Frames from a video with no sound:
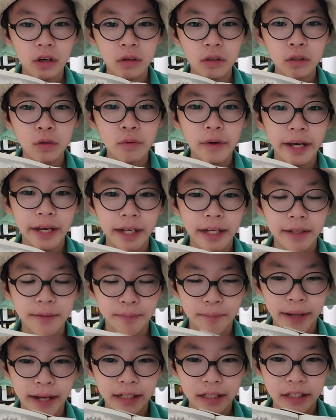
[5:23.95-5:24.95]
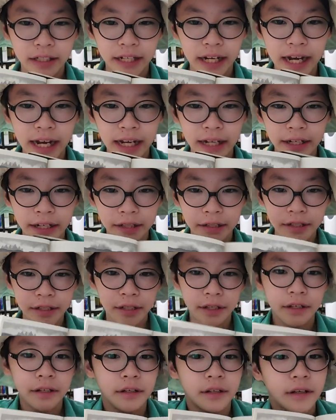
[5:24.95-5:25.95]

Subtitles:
all the way back to the island.